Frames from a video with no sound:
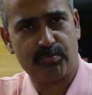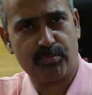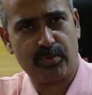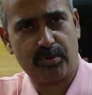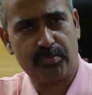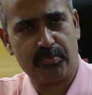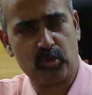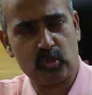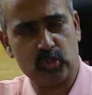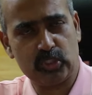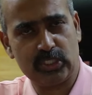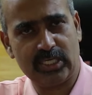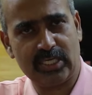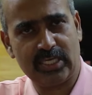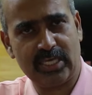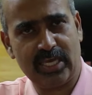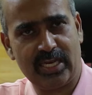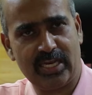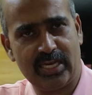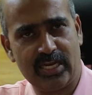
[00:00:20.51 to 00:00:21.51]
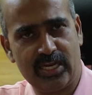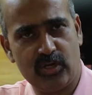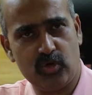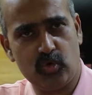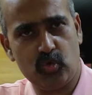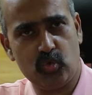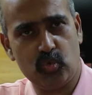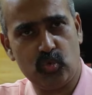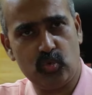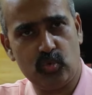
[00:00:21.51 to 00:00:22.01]
proposing a
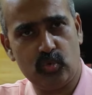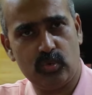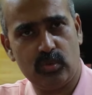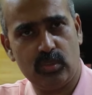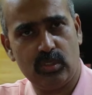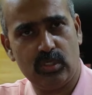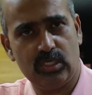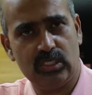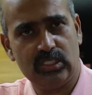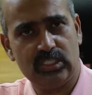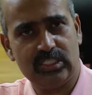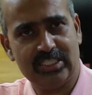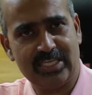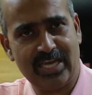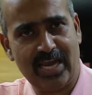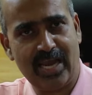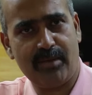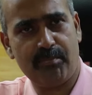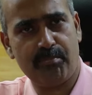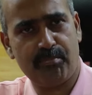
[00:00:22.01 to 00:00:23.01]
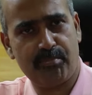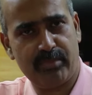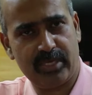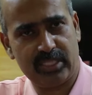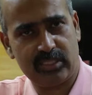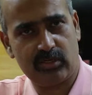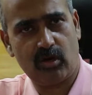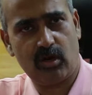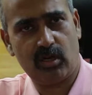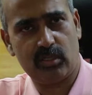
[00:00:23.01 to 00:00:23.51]
new CHAMP
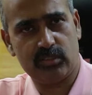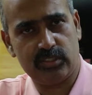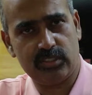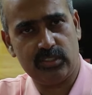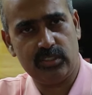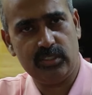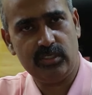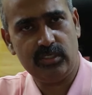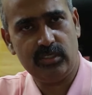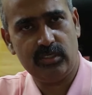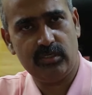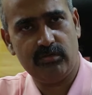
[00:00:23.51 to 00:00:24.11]
methodology,